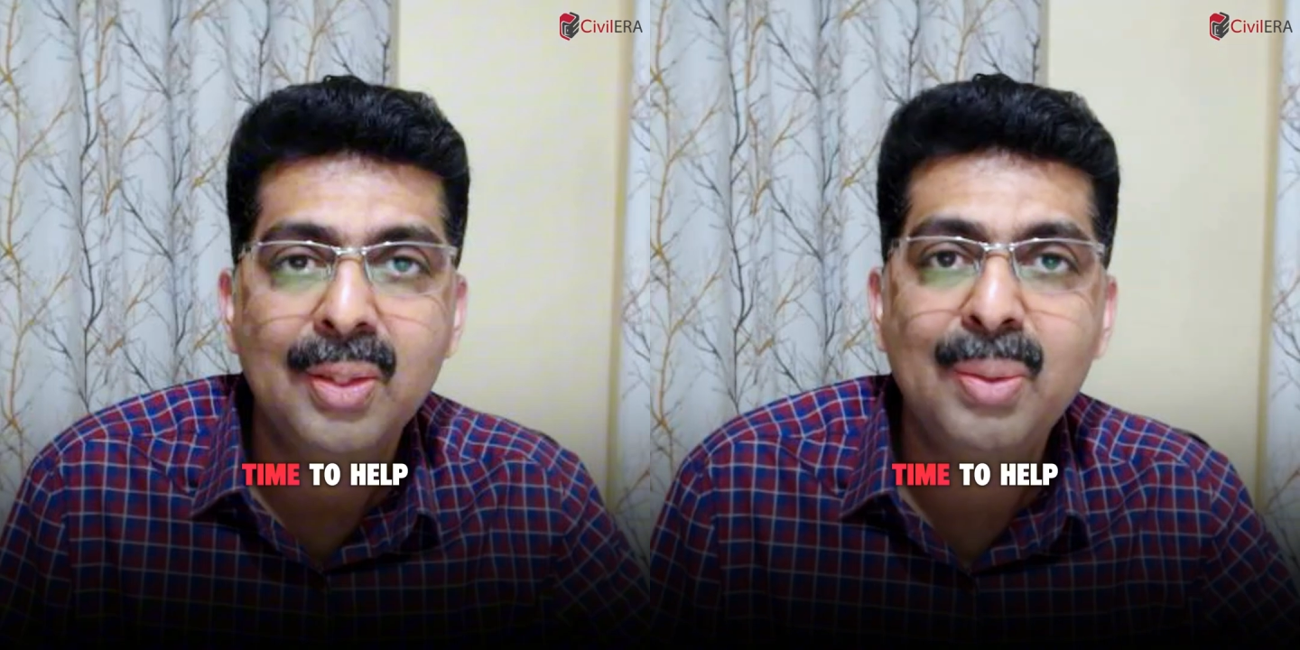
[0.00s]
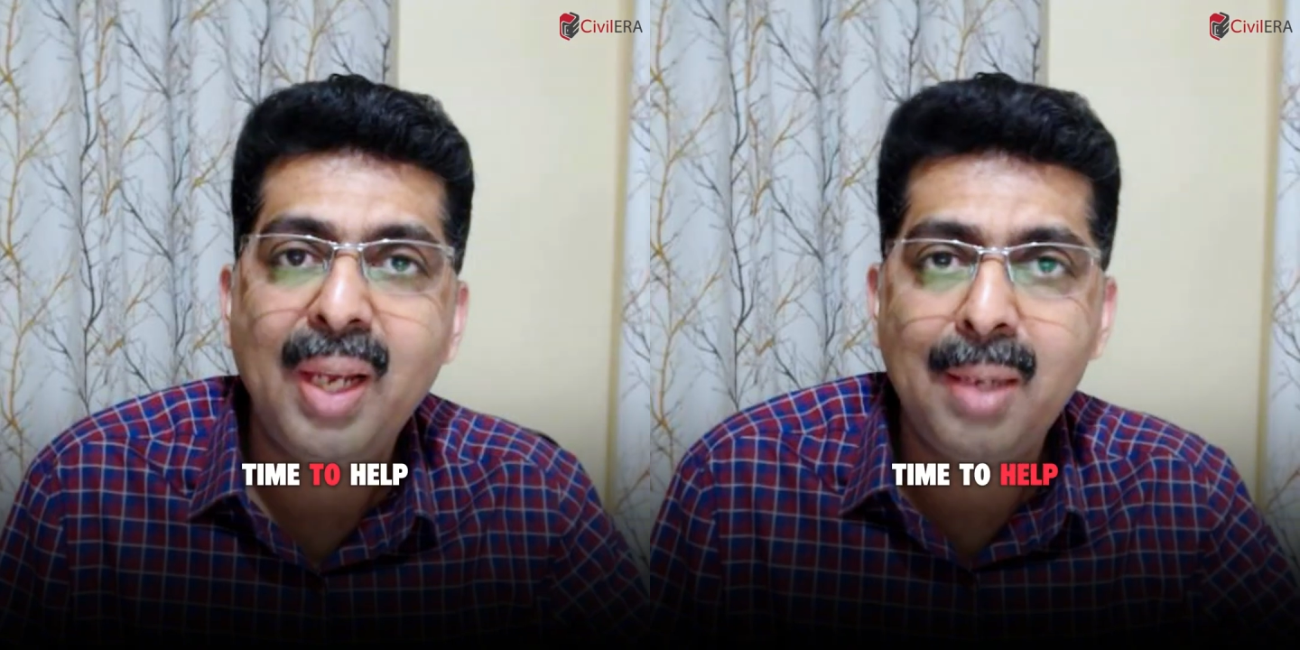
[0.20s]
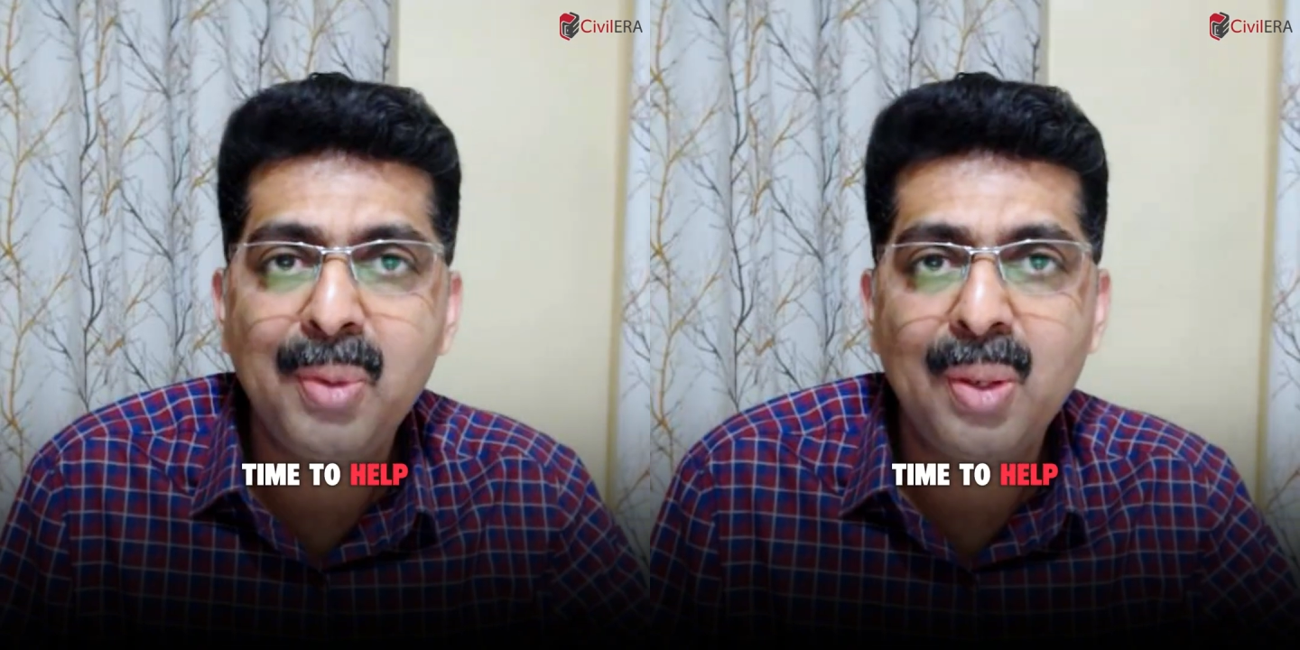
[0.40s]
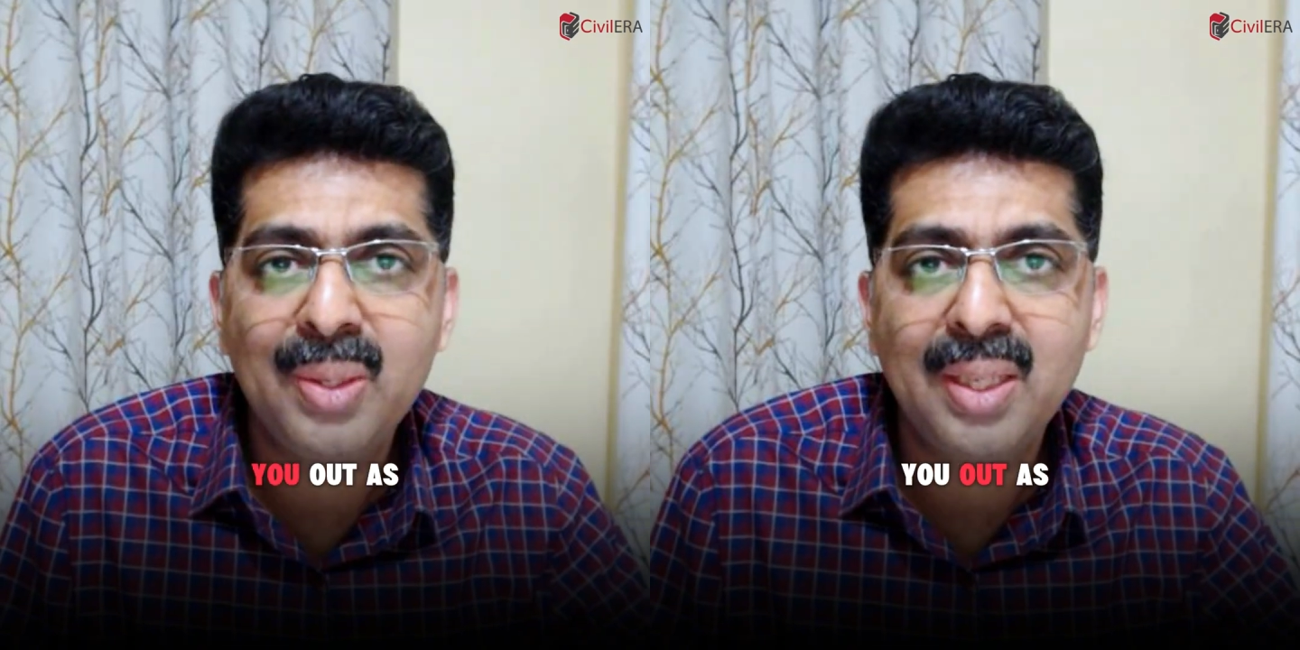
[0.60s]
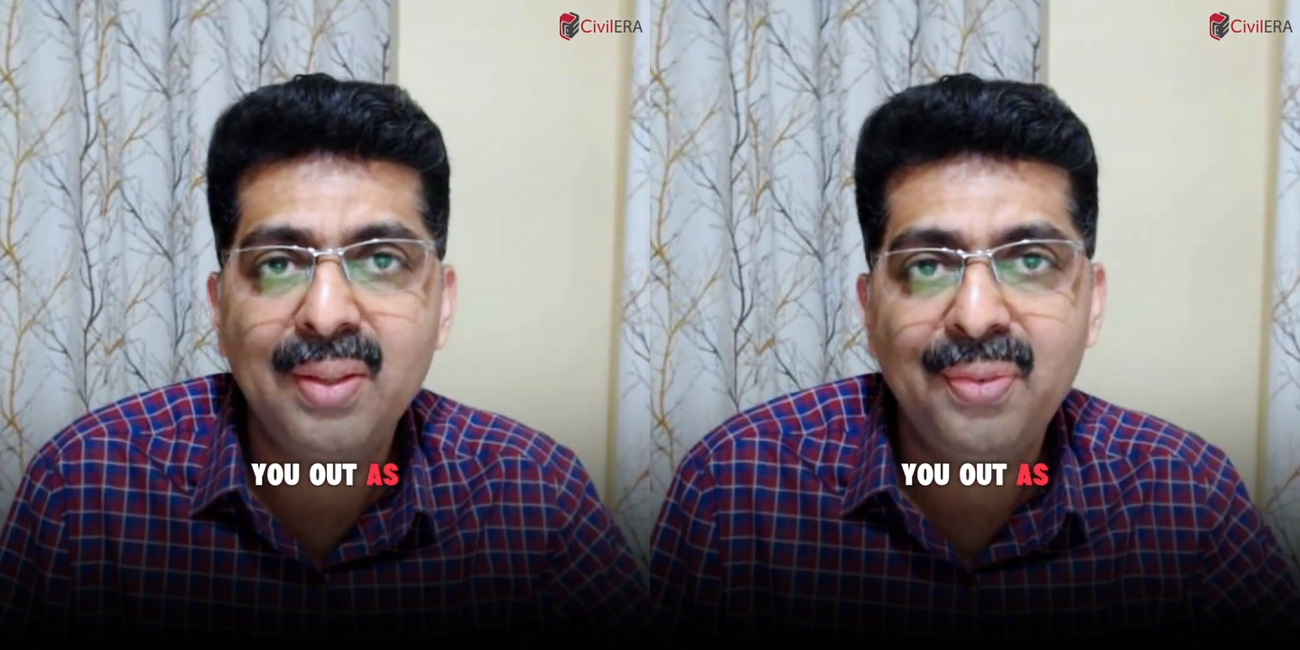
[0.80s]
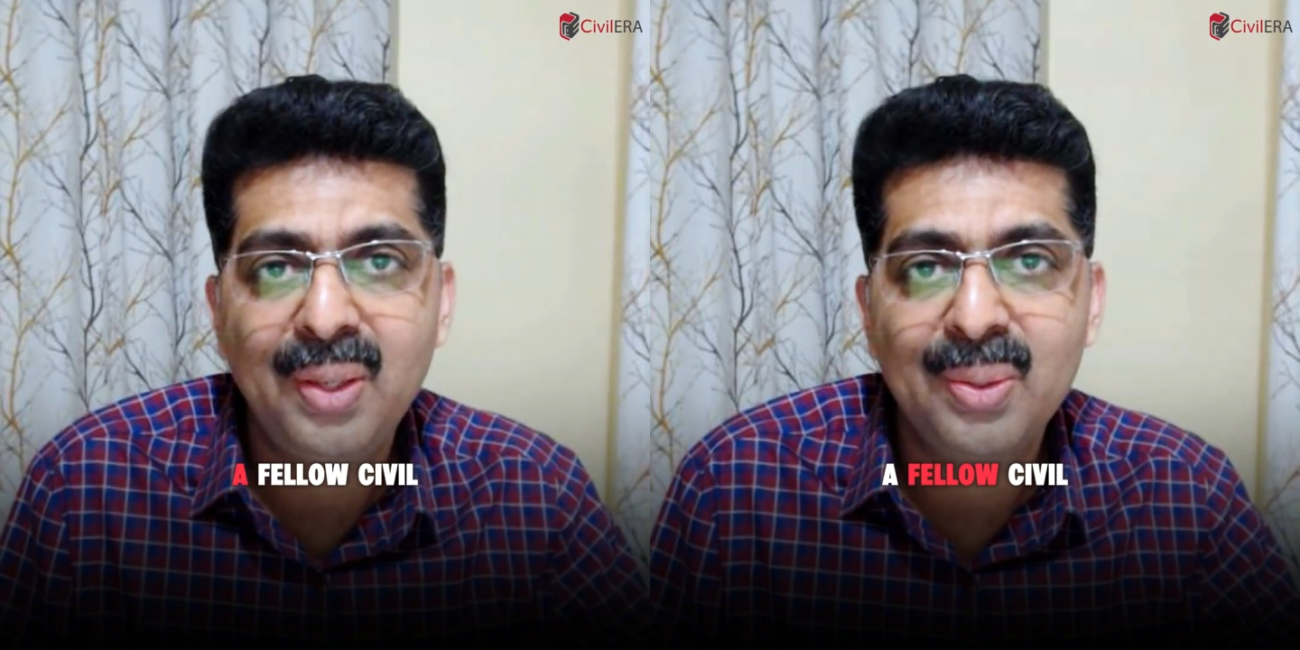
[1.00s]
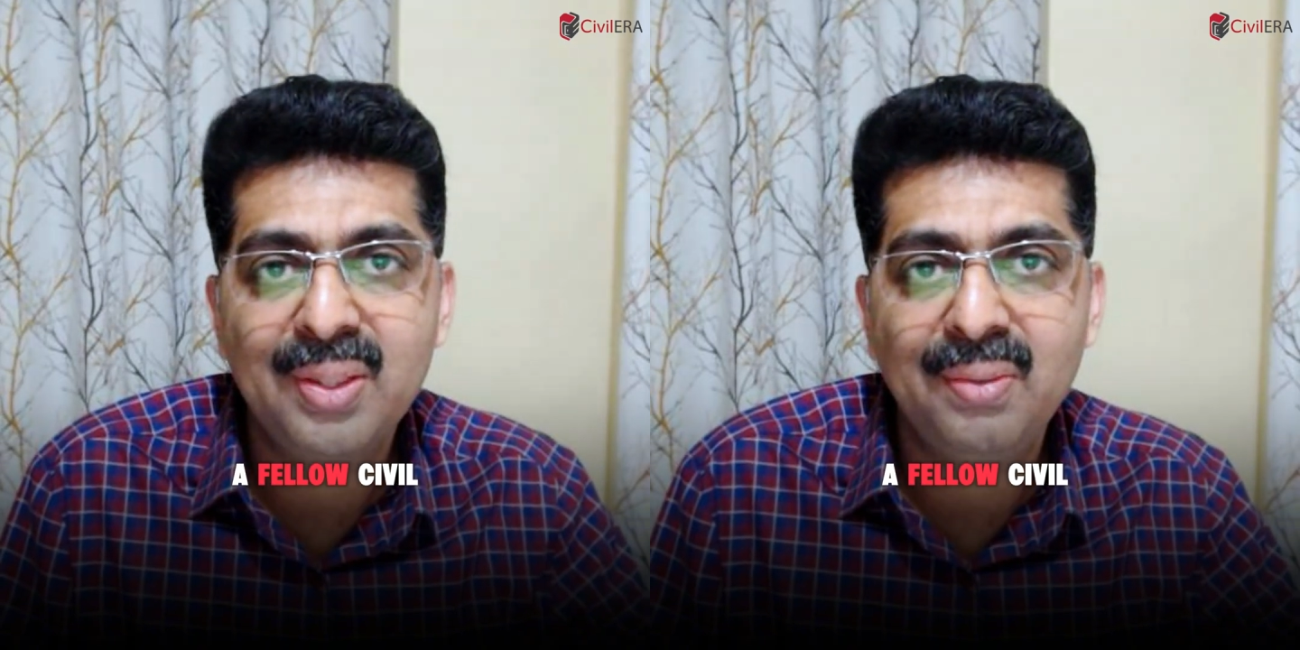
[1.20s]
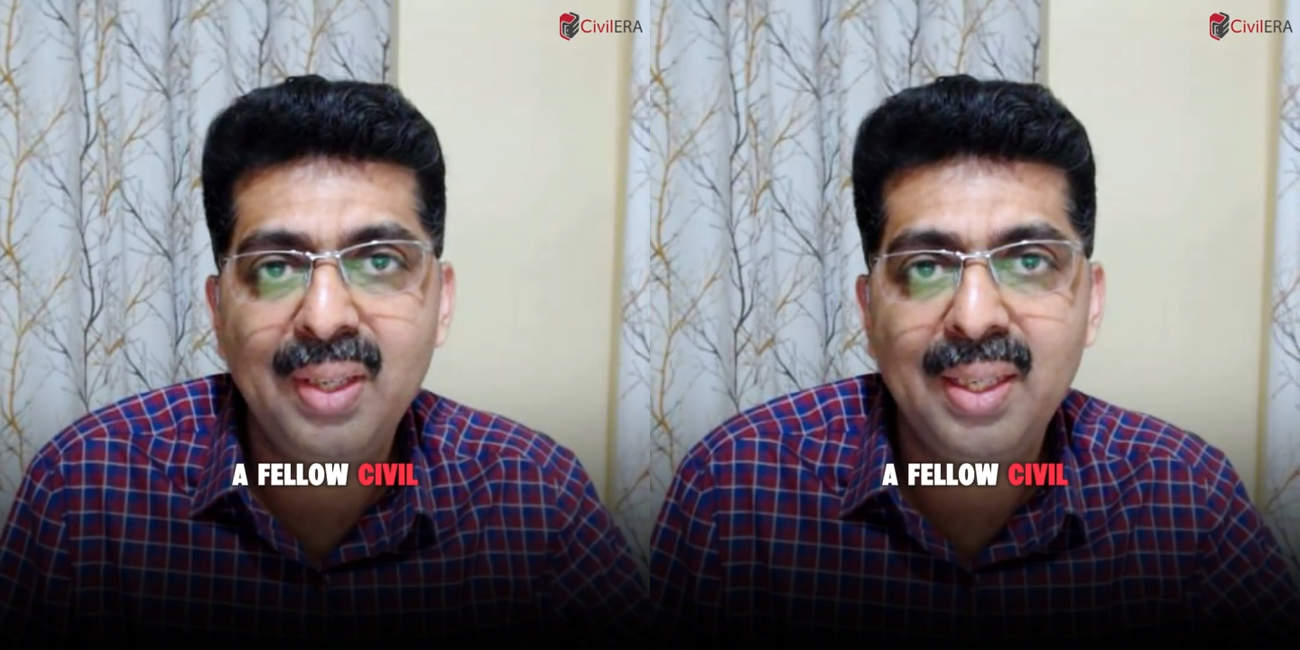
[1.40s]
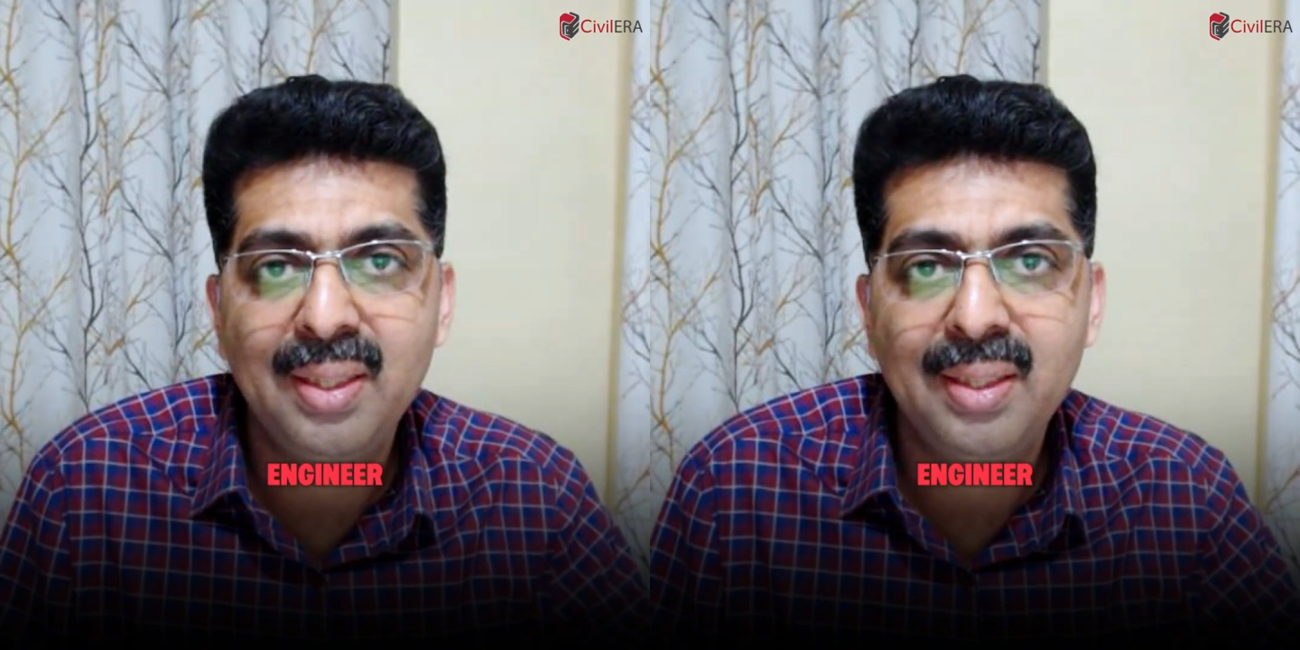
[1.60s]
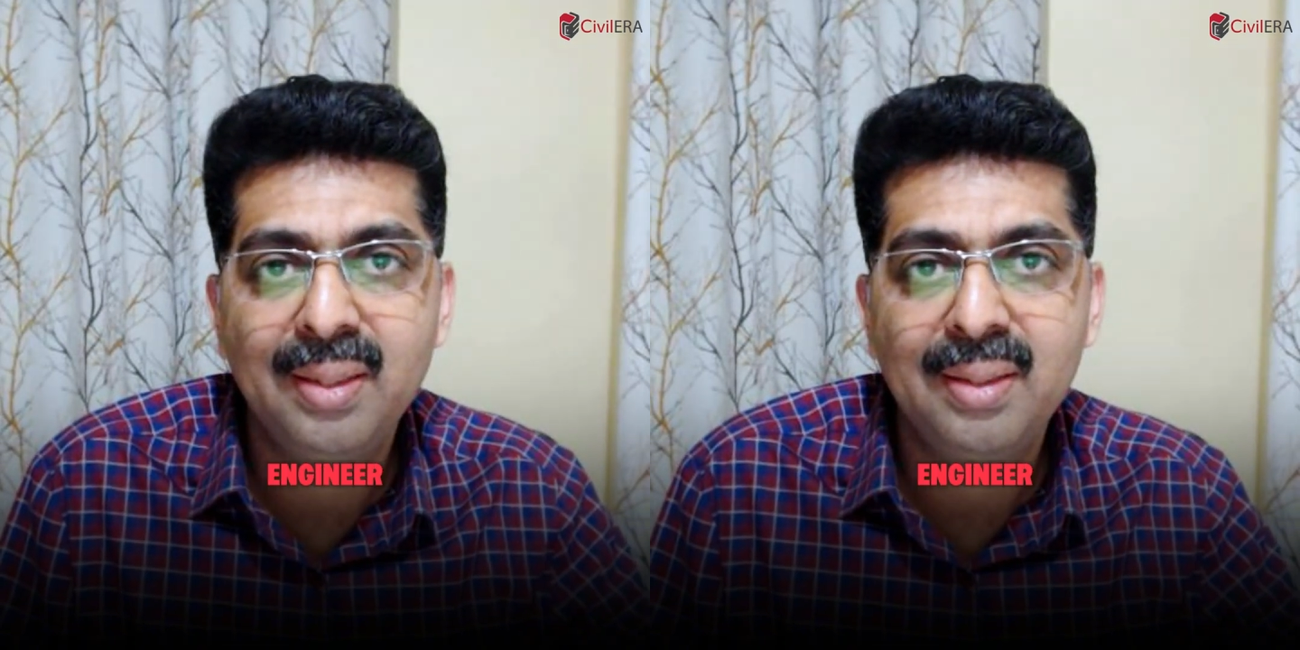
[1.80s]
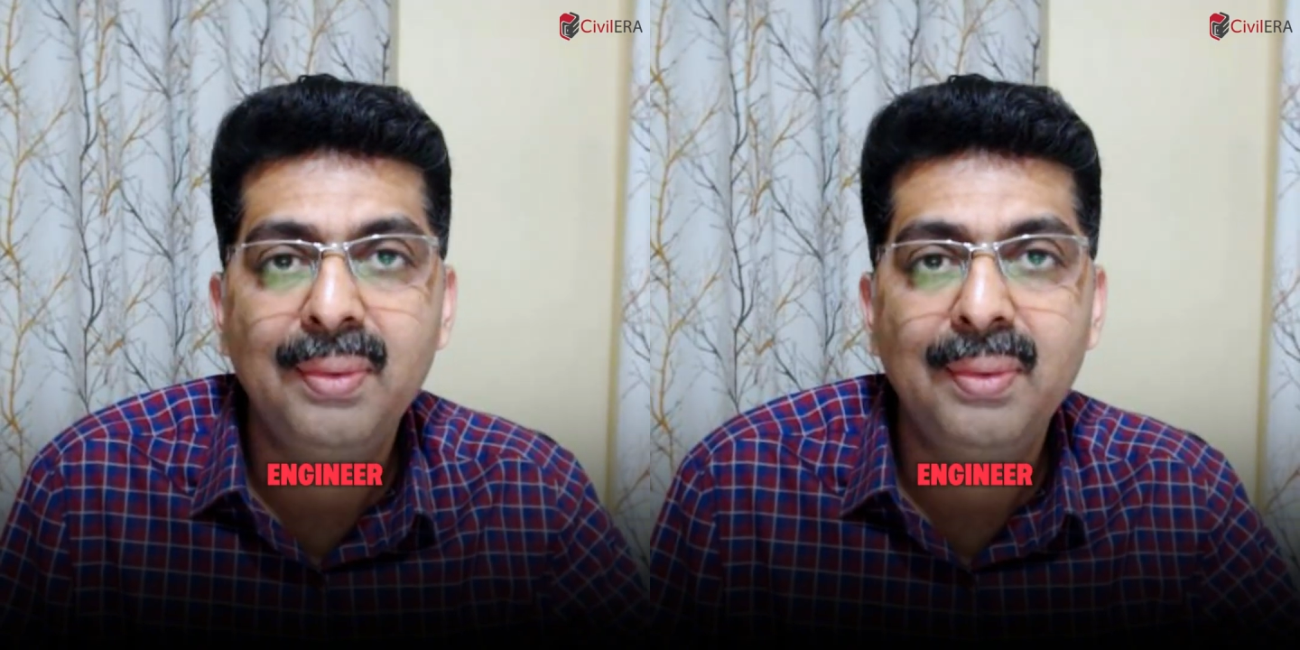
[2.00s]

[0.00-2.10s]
To help you out as a fellow civil engineer,